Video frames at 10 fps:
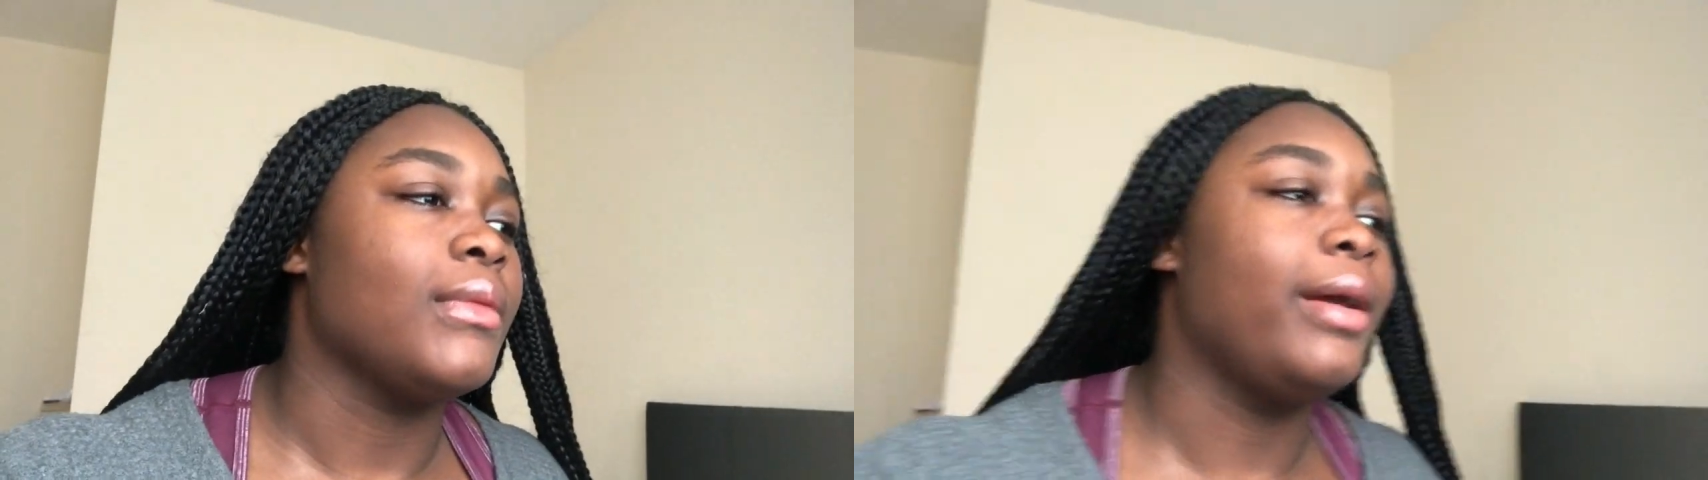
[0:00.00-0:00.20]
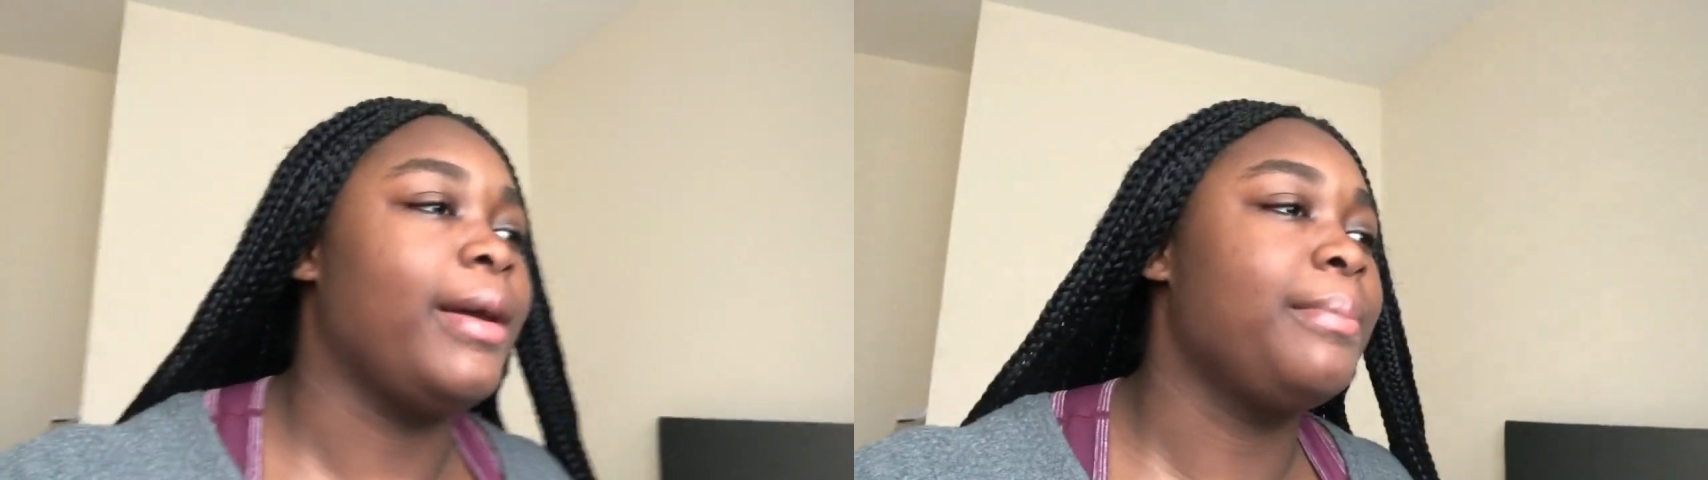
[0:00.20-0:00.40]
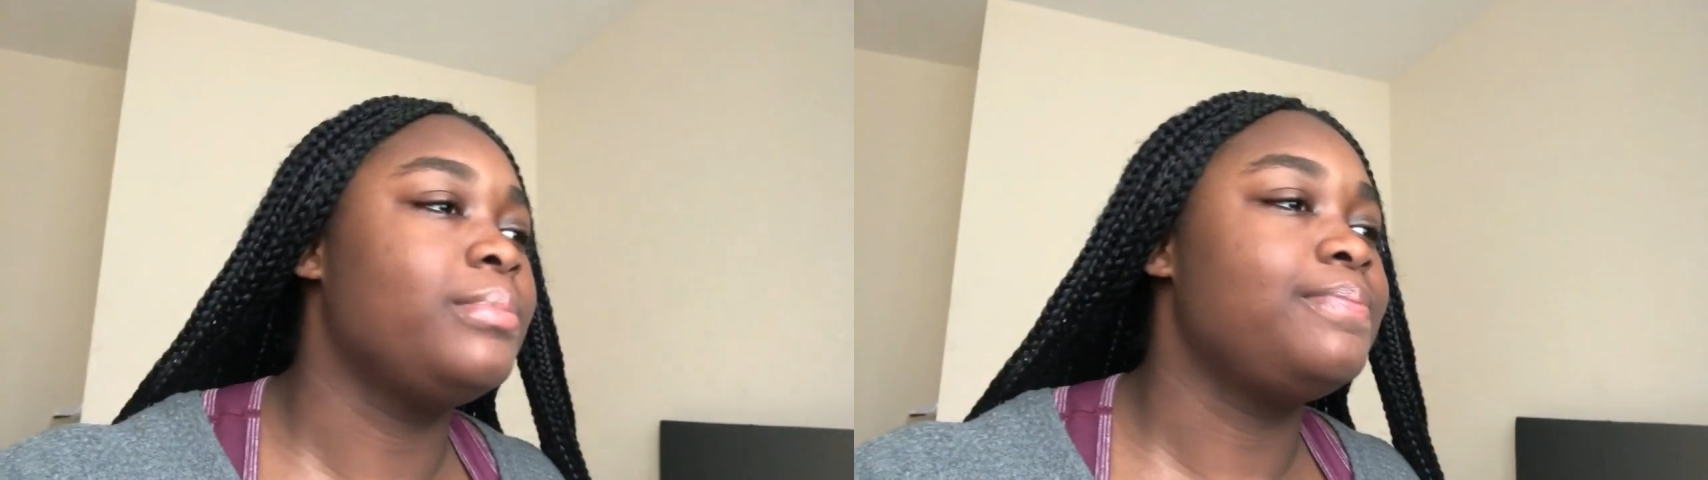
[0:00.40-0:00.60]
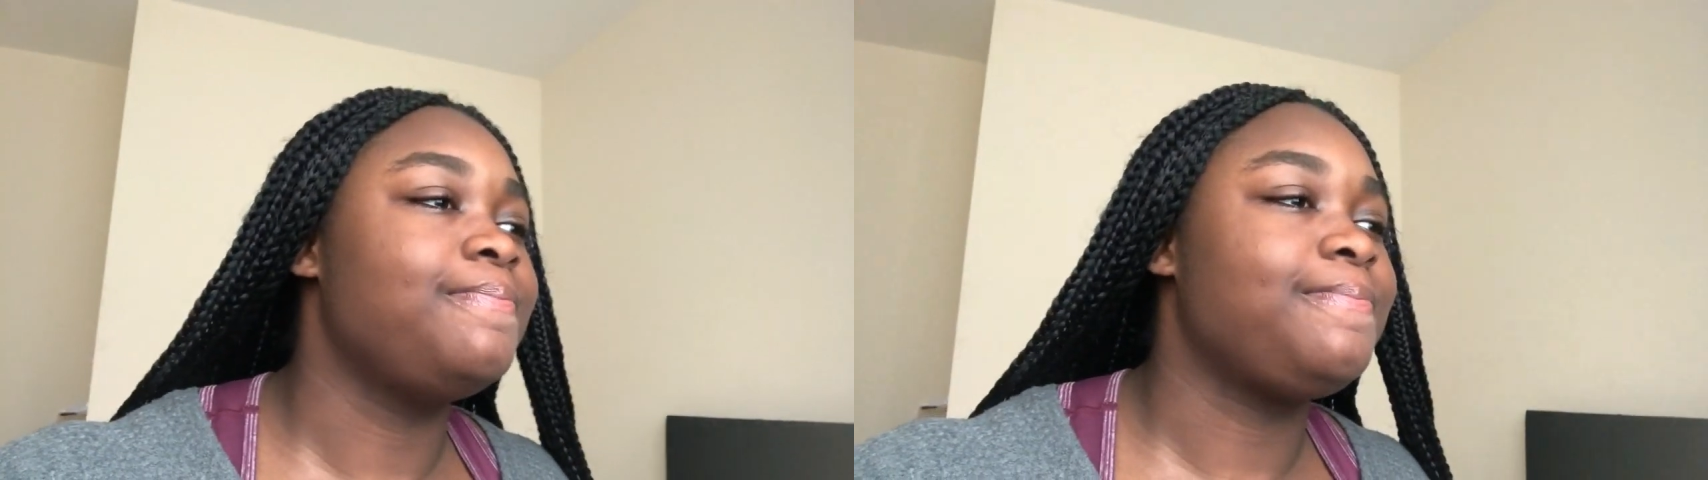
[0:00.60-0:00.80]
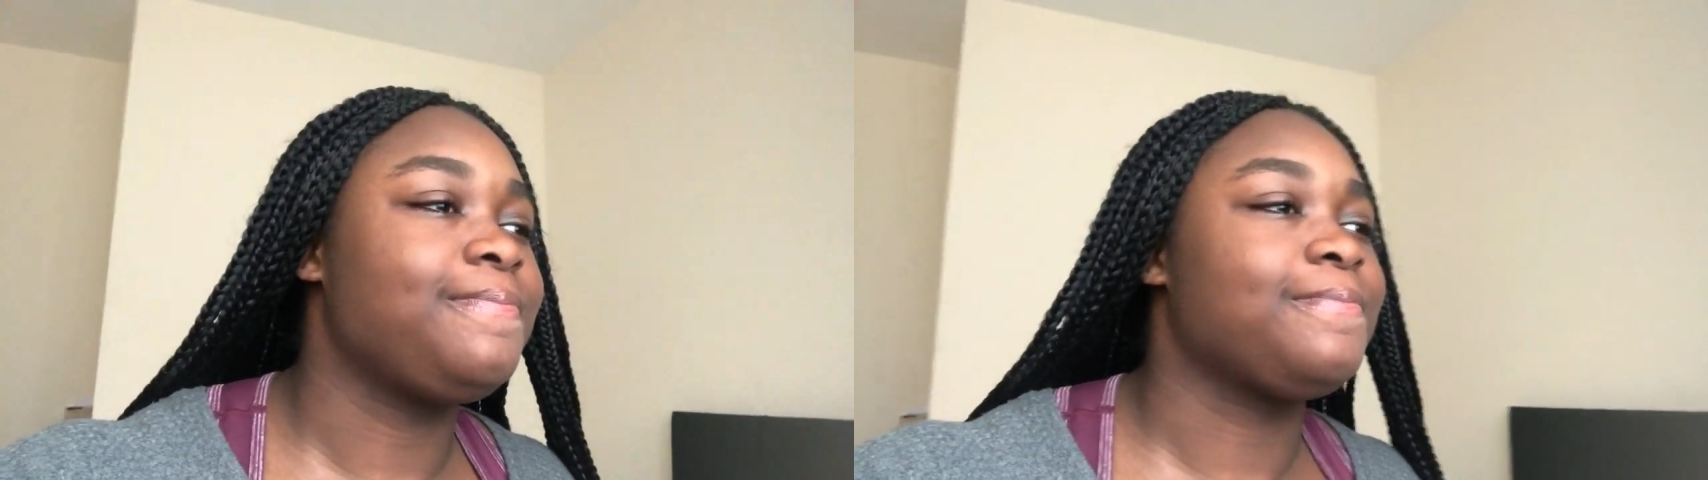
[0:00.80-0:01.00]
um
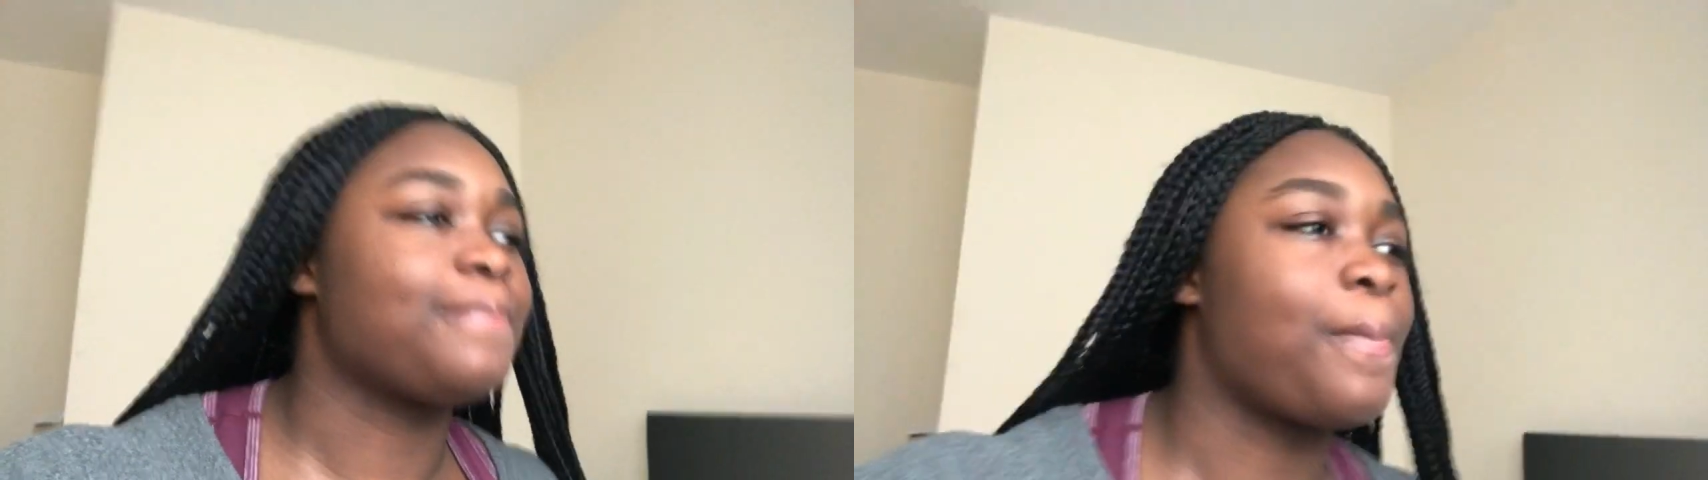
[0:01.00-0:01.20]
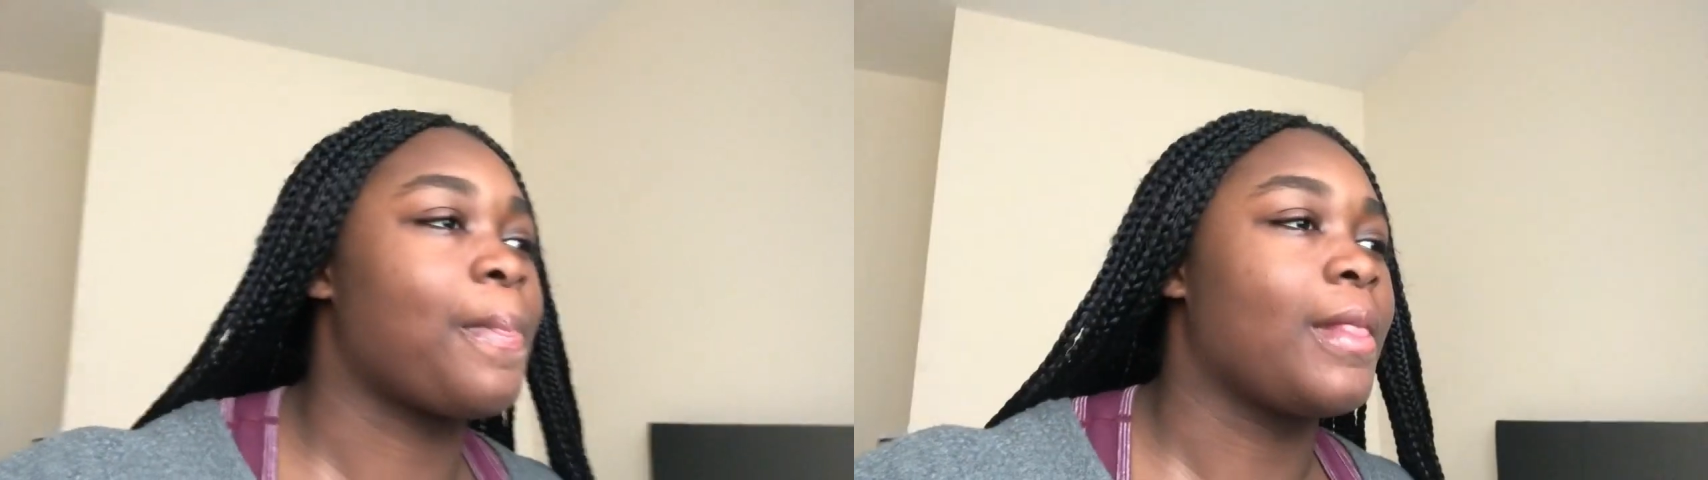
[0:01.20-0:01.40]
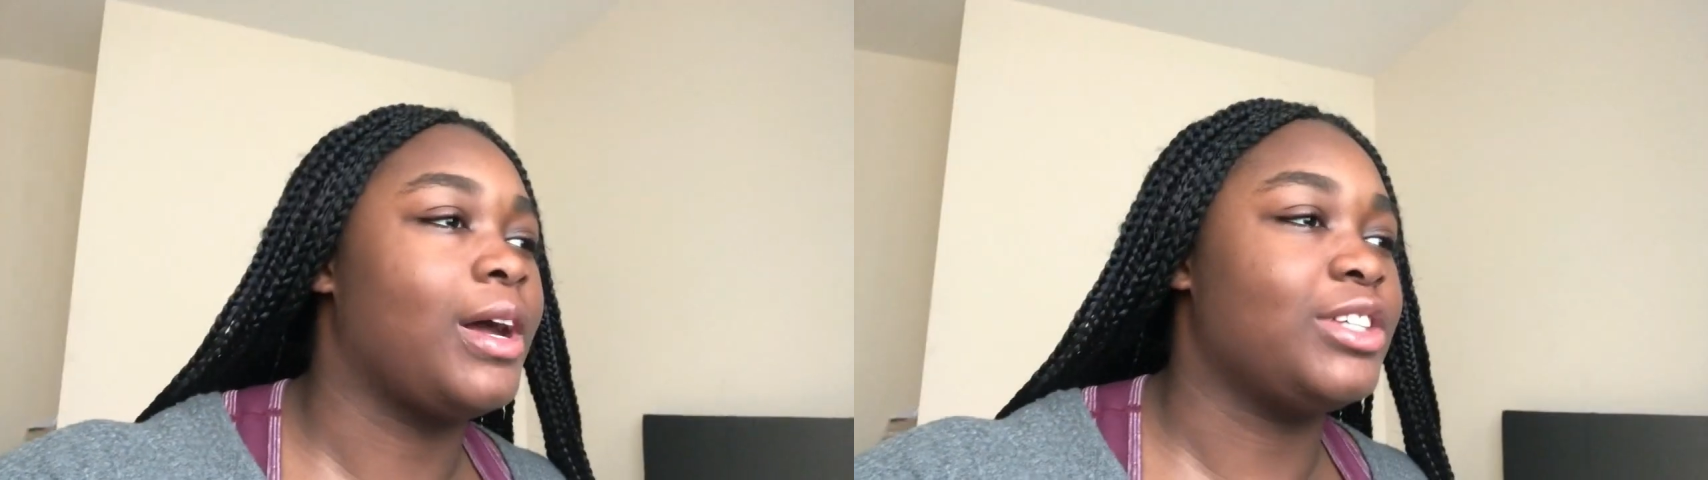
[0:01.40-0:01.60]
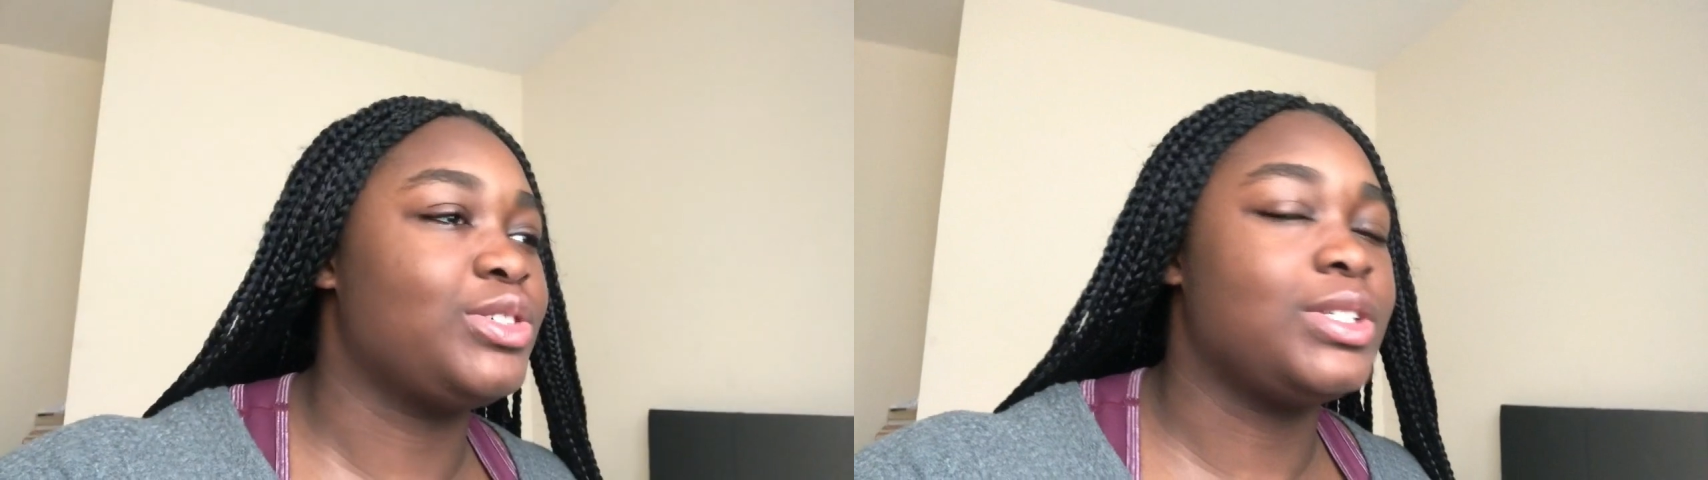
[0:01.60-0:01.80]
I just